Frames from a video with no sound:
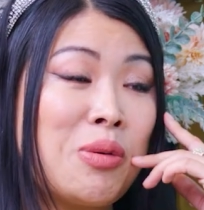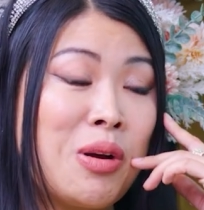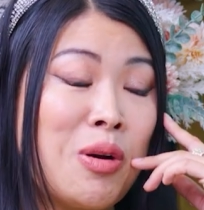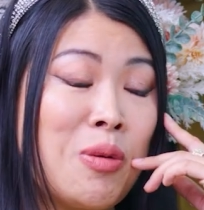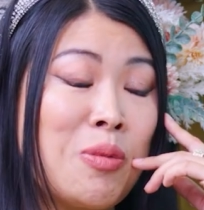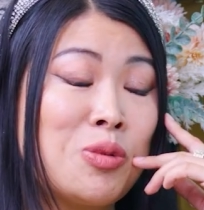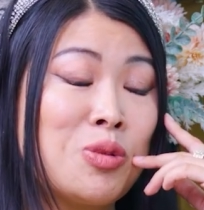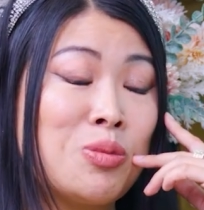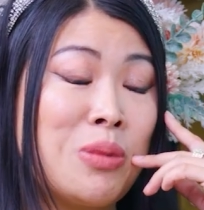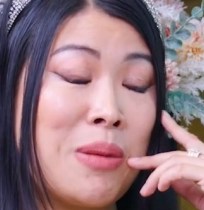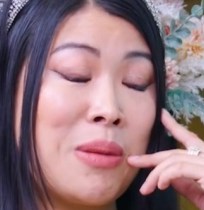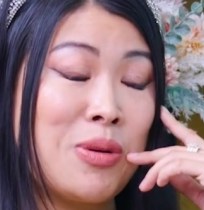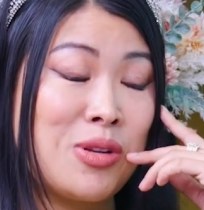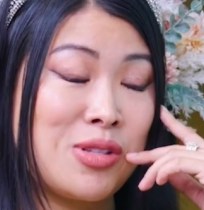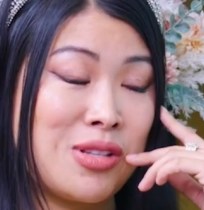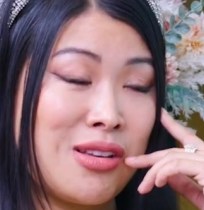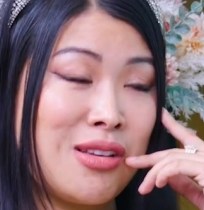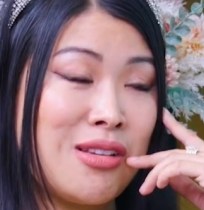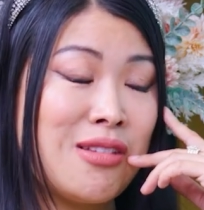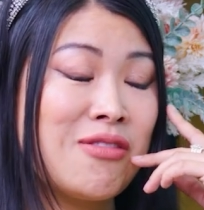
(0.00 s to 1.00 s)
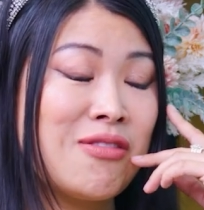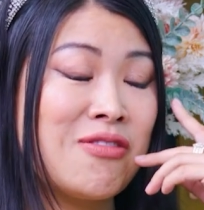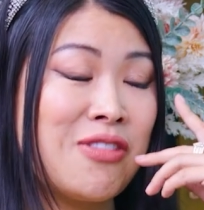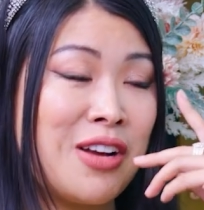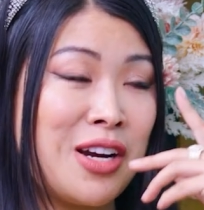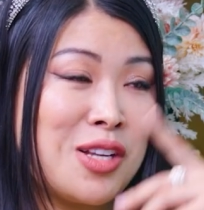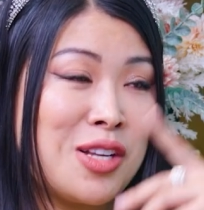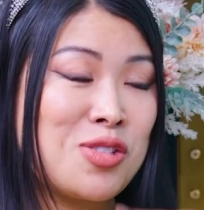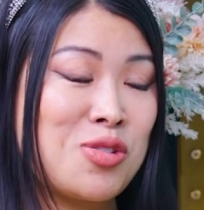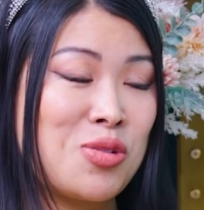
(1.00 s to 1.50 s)
go to my
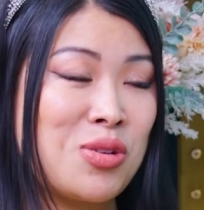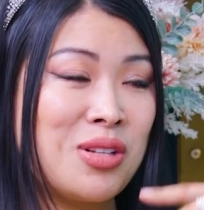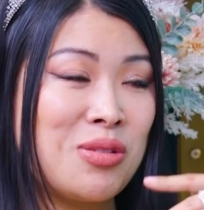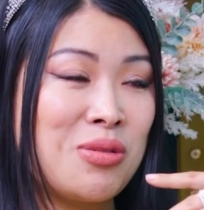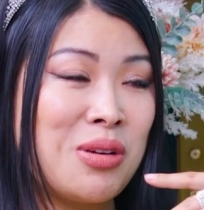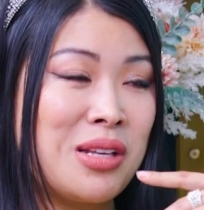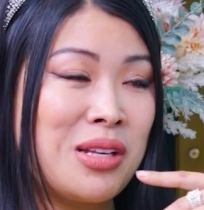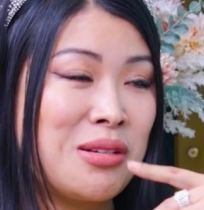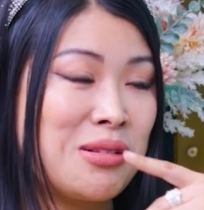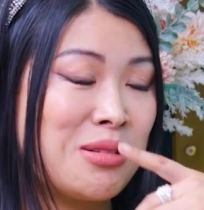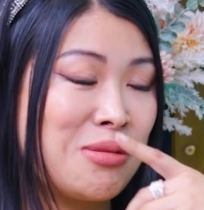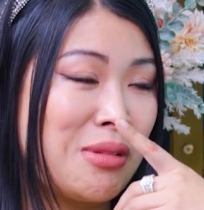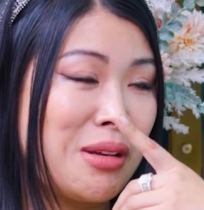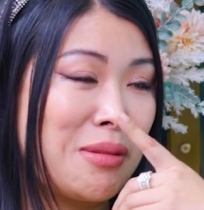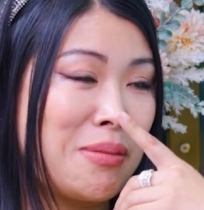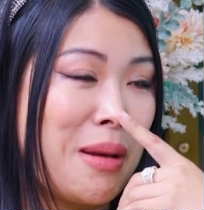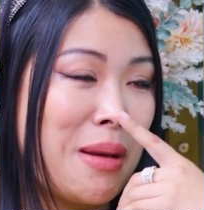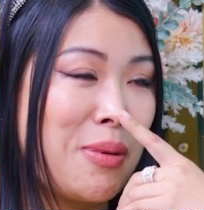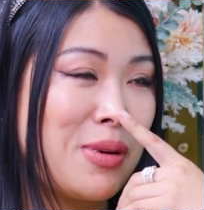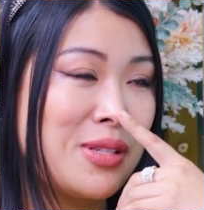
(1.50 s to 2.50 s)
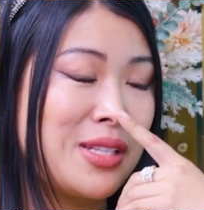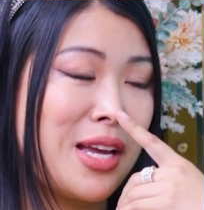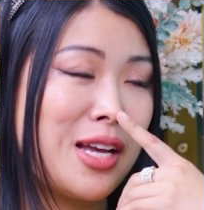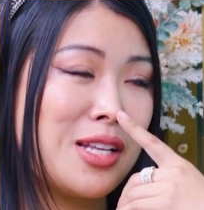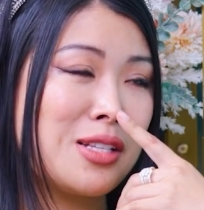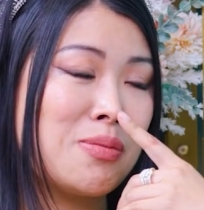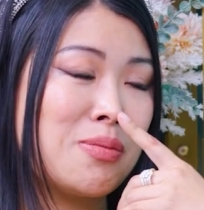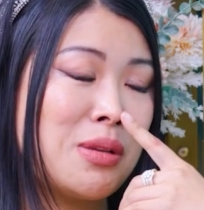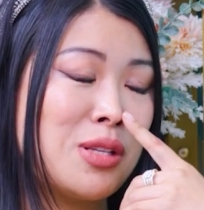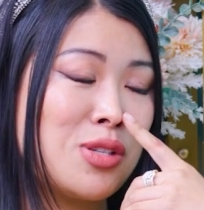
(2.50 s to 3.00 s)
very soon. My
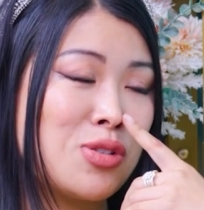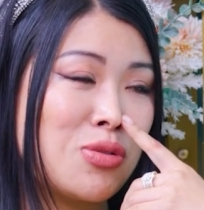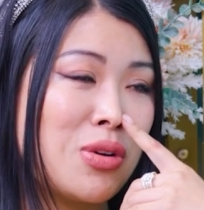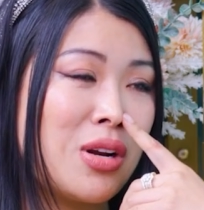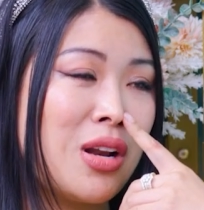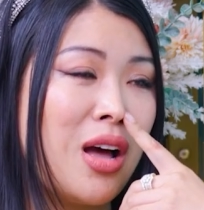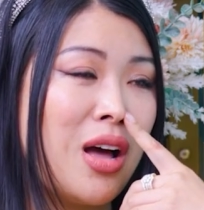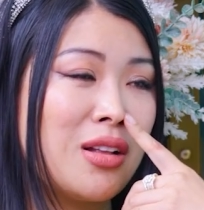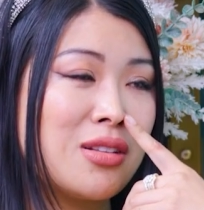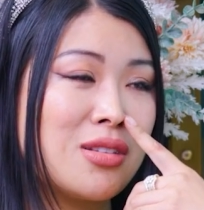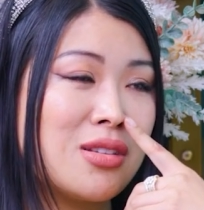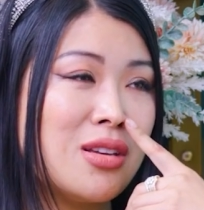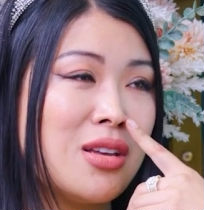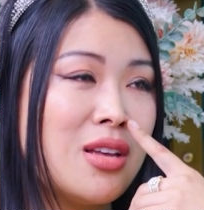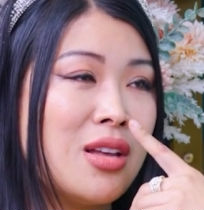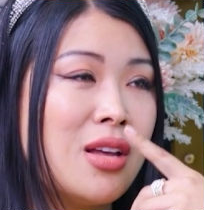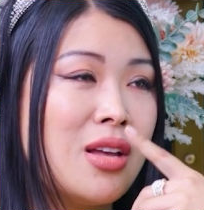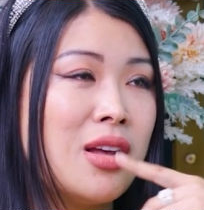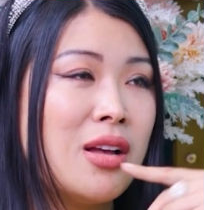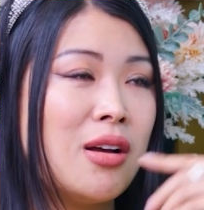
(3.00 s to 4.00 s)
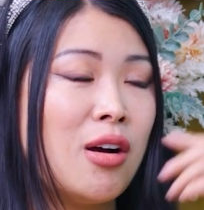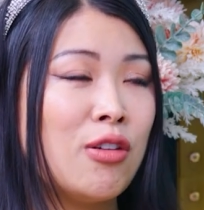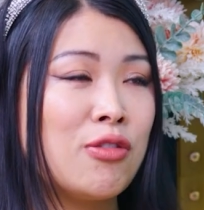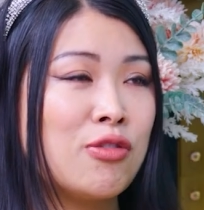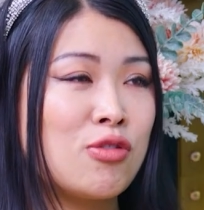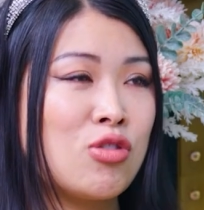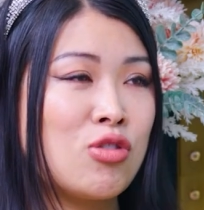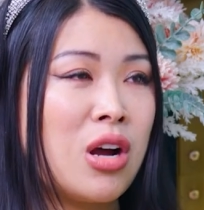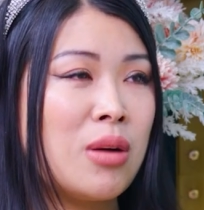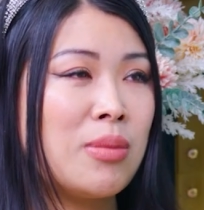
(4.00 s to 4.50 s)
has been through a lot
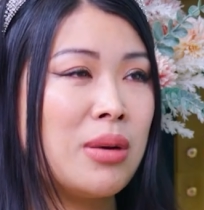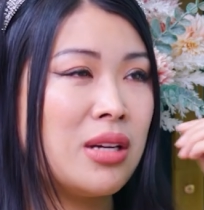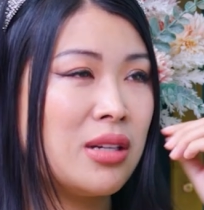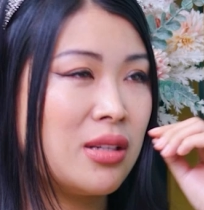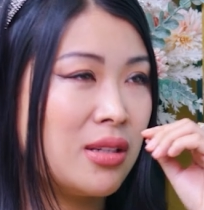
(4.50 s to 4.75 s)
of drama.